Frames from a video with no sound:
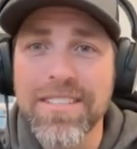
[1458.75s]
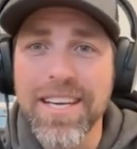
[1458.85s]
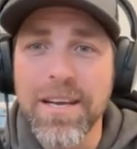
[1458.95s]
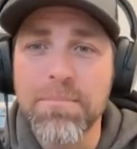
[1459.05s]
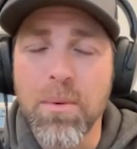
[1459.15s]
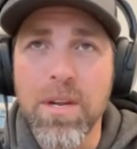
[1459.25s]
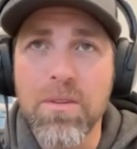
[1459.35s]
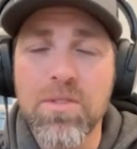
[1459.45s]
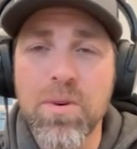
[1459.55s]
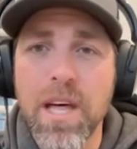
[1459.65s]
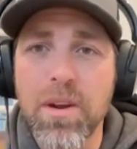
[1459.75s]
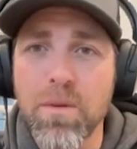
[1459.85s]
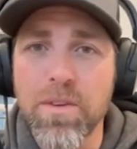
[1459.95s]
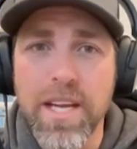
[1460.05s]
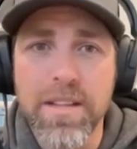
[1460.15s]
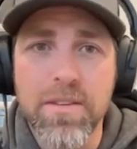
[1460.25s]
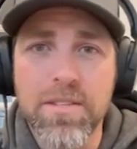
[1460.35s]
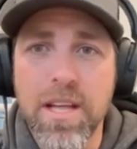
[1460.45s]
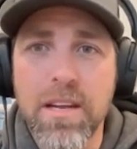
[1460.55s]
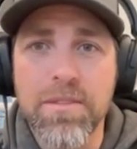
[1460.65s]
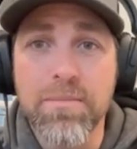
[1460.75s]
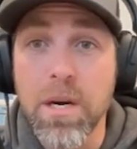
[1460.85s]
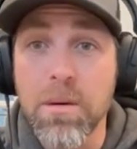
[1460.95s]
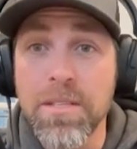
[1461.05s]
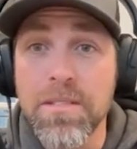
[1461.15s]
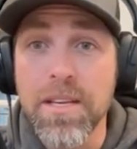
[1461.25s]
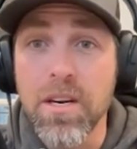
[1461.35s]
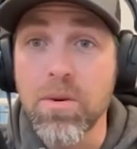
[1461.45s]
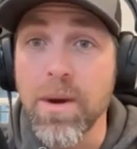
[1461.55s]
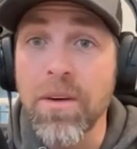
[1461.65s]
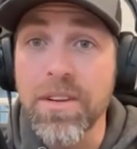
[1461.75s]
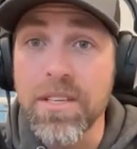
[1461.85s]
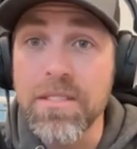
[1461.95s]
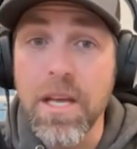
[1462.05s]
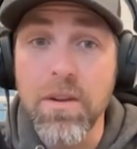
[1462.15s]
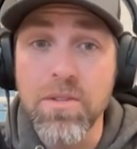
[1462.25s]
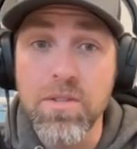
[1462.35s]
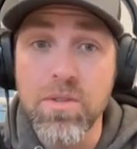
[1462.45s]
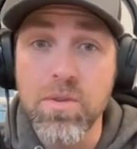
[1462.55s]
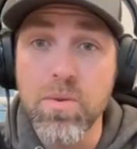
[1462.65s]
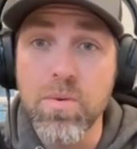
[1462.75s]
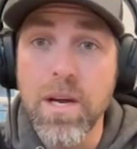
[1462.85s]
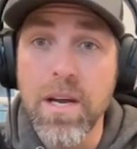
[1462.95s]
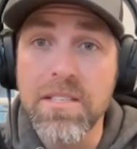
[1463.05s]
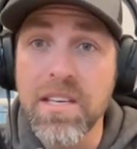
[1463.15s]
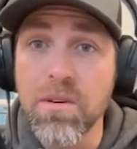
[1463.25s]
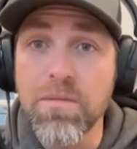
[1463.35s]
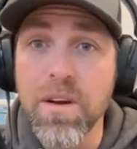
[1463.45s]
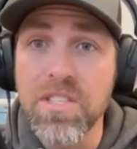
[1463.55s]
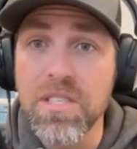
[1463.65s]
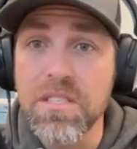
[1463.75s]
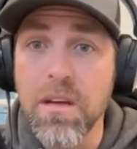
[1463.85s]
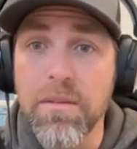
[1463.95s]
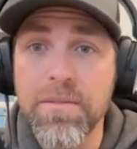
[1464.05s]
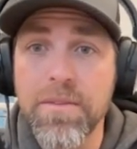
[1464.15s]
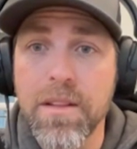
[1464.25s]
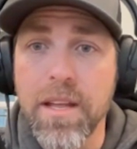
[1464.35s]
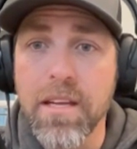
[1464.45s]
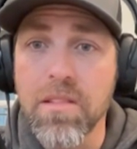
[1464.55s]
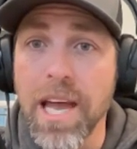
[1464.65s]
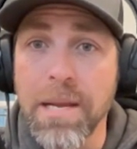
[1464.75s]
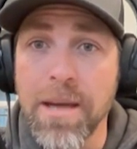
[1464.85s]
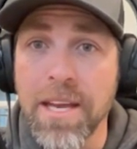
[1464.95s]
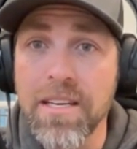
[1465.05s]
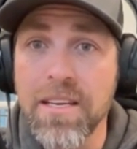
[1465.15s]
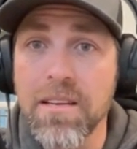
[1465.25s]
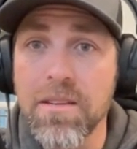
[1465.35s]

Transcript: Yeah. But we don't do a lot of overhead. There's a lot of departments that are around us that'll do single function stuff, like line medic.